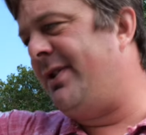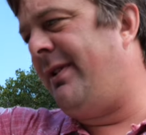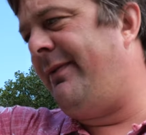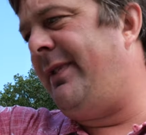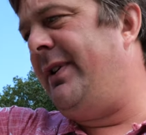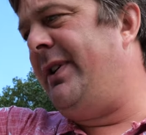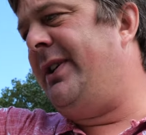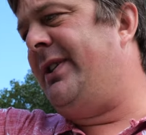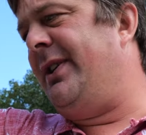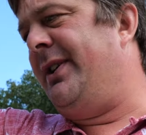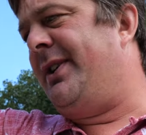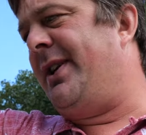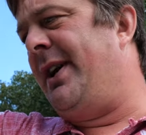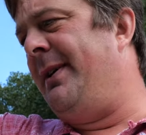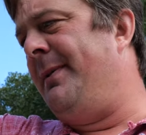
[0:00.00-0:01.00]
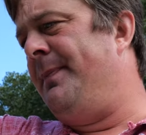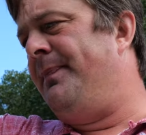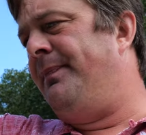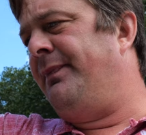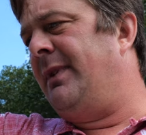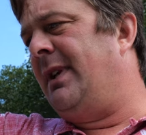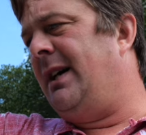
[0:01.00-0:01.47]
not very good.
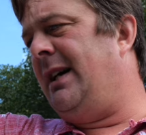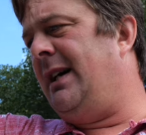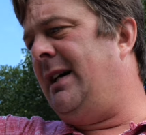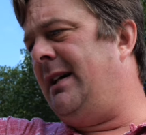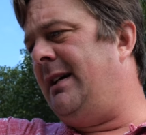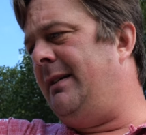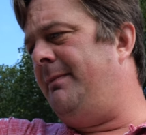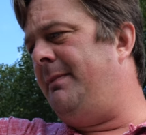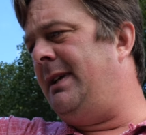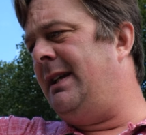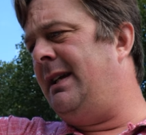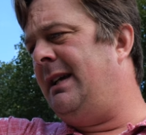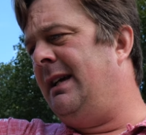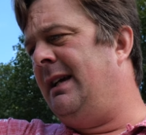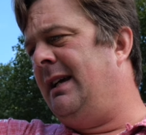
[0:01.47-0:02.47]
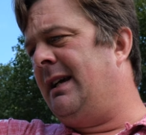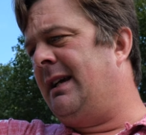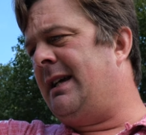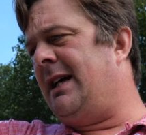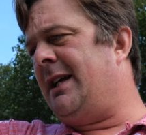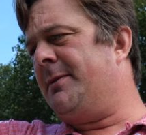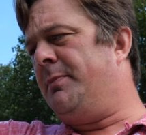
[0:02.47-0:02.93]

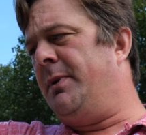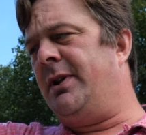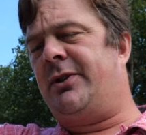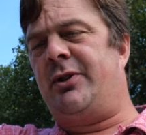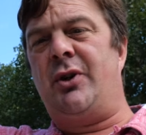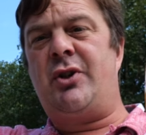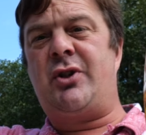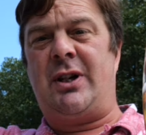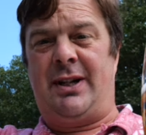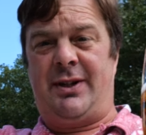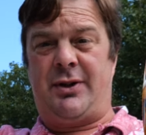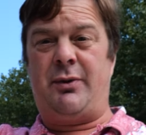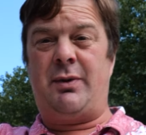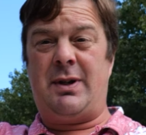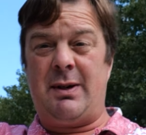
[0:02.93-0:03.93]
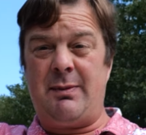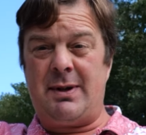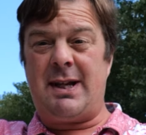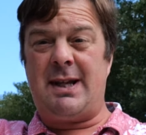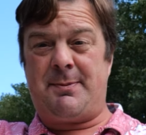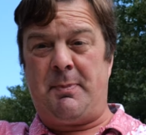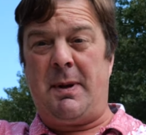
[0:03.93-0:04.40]
Carlsberg Deutschland, so
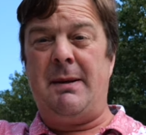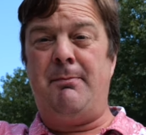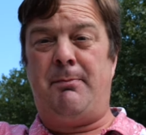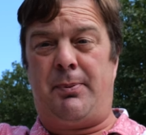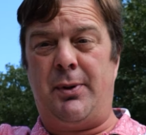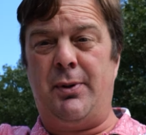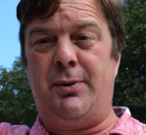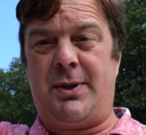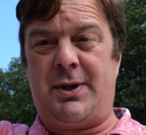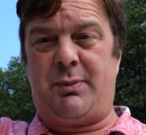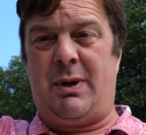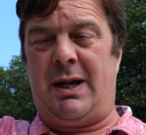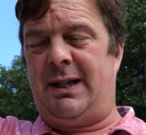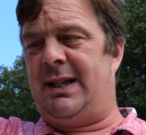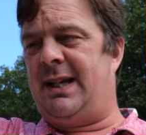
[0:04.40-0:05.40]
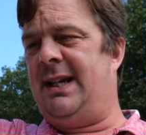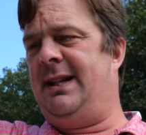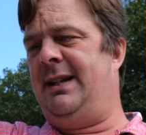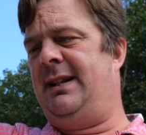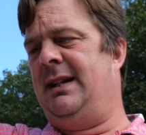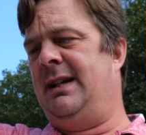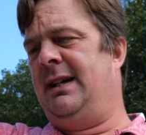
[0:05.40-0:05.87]
it's been brewed as well
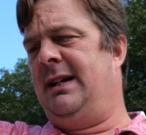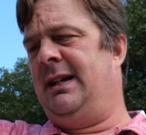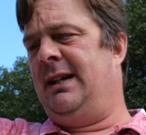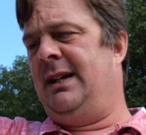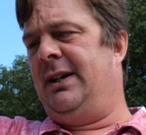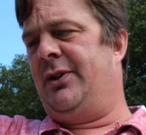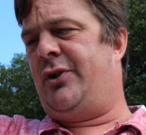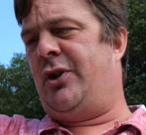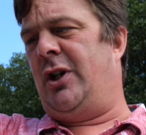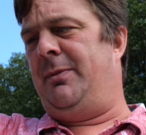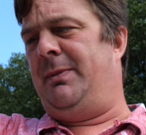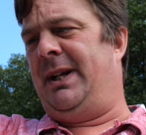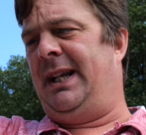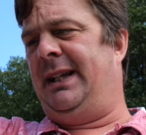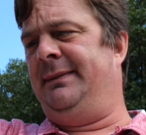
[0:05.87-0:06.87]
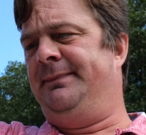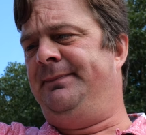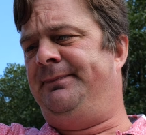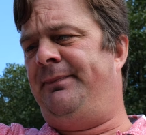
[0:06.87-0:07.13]
in Germany.